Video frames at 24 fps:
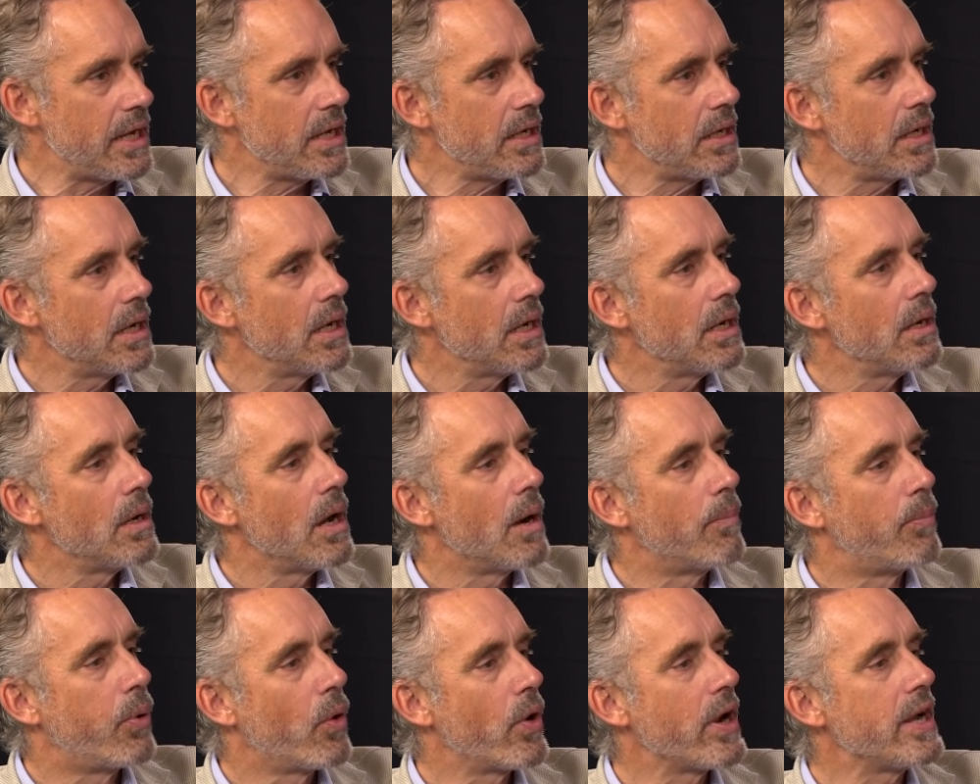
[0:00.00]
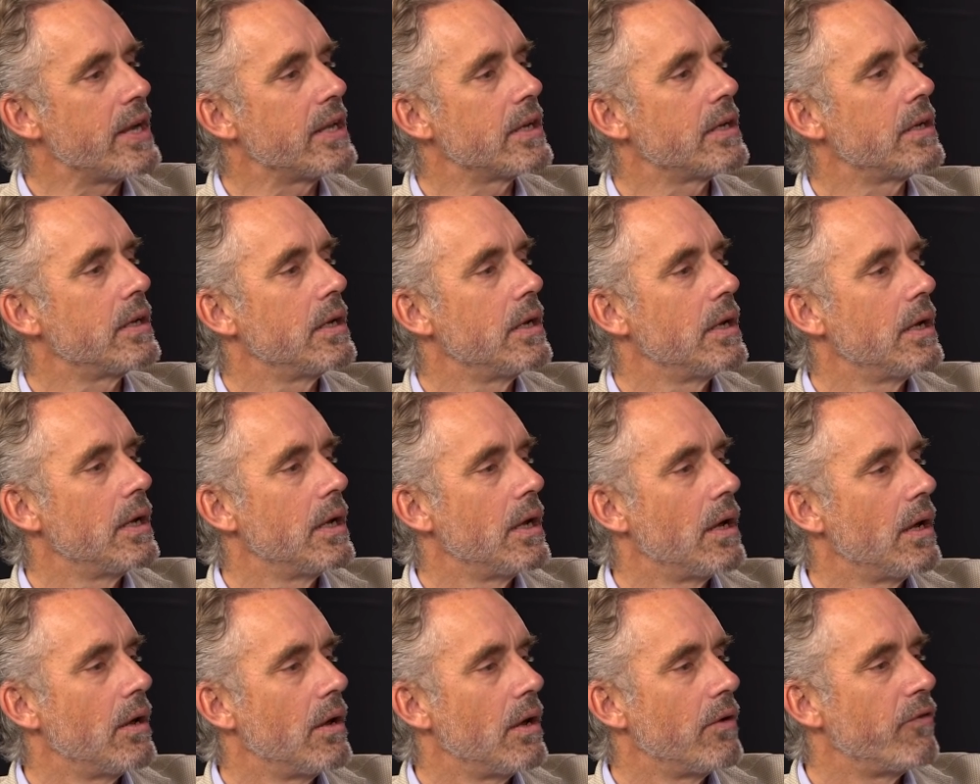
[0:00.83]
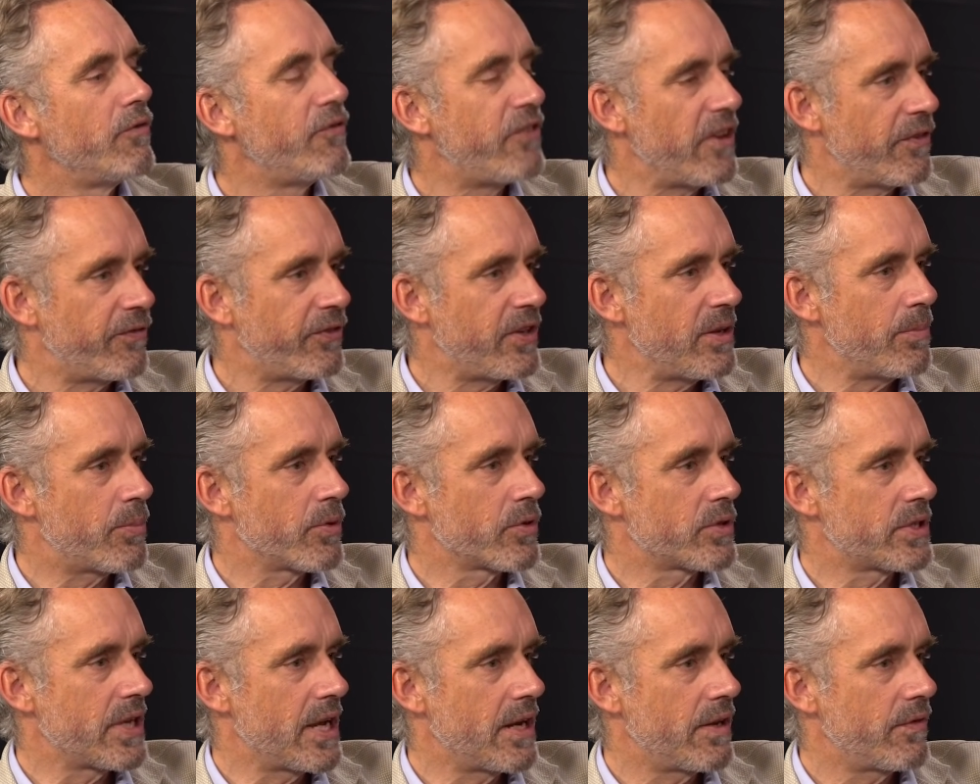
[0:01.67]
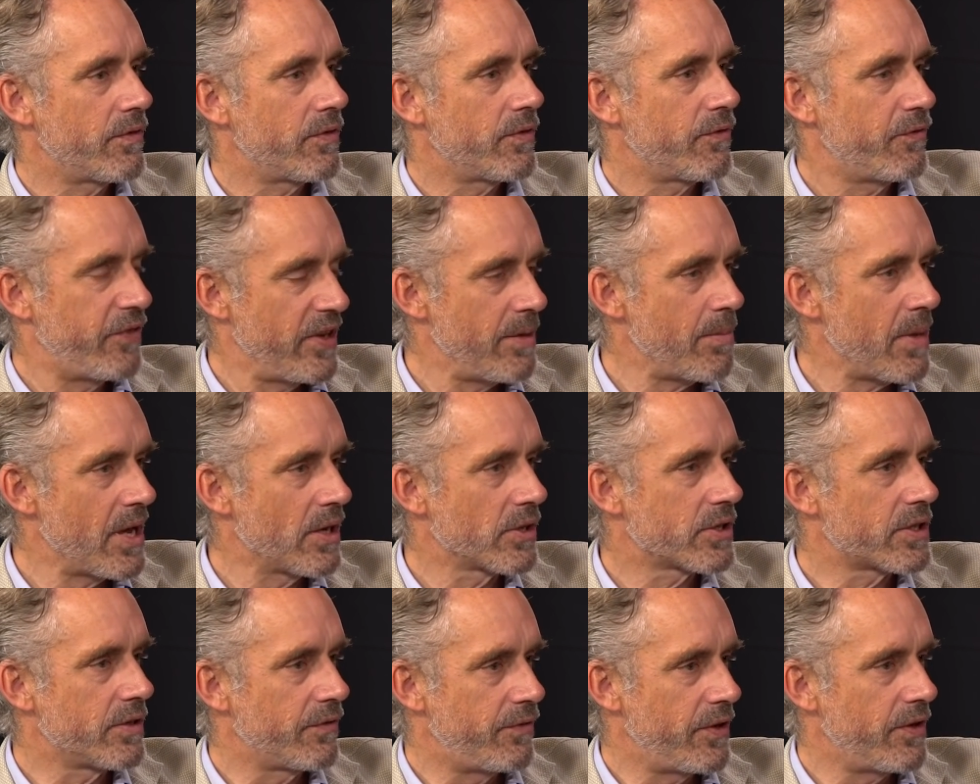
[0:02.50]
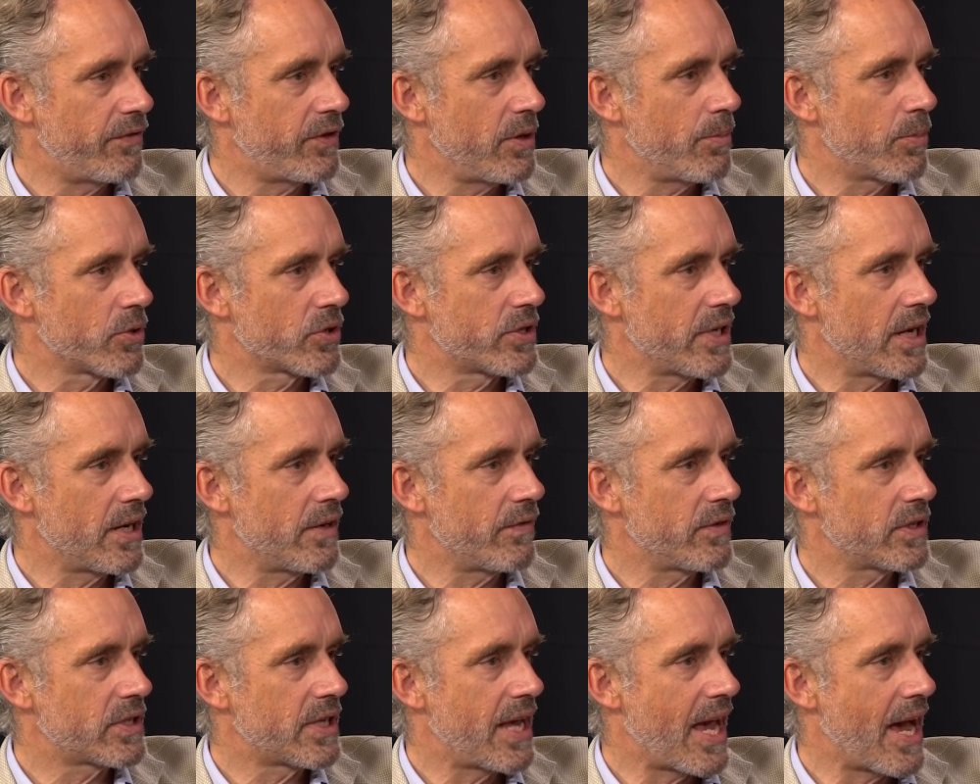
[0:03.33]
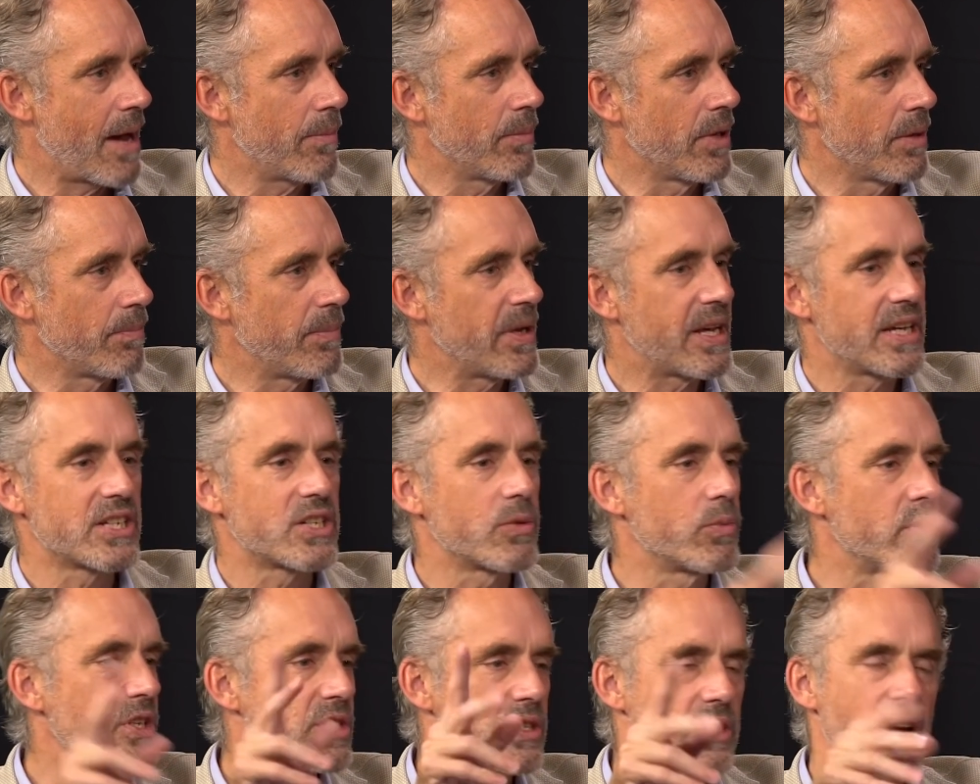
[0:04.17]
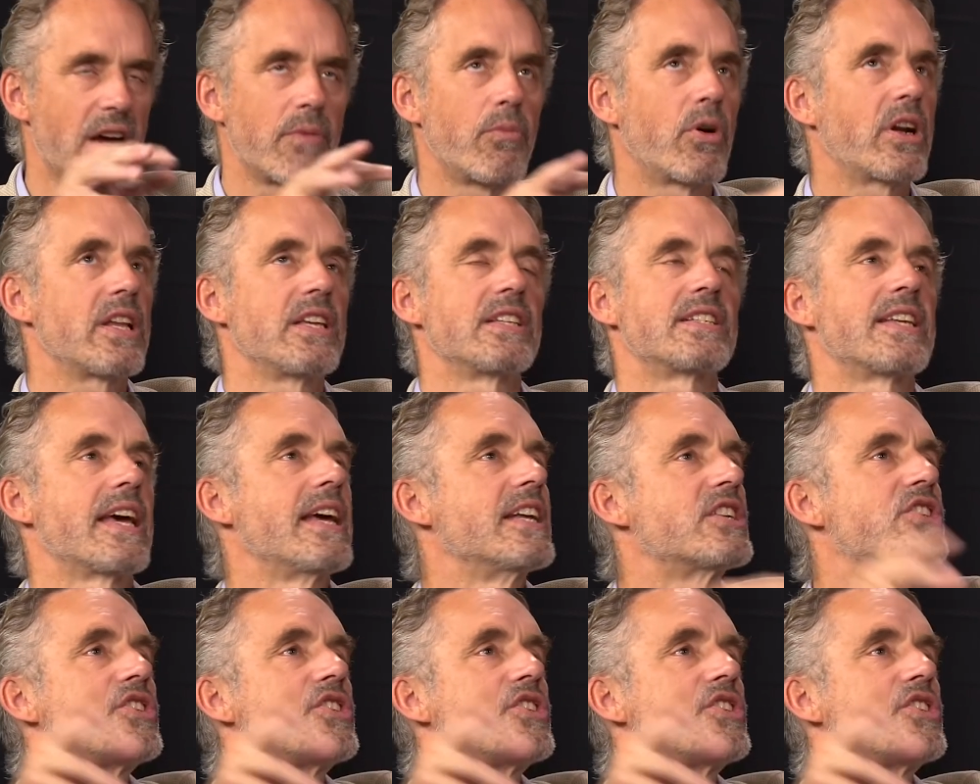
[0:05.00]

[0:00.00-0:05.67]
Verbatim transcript: He appointed 50% of females to 50% of his cabinet because it was, uh, what do you say?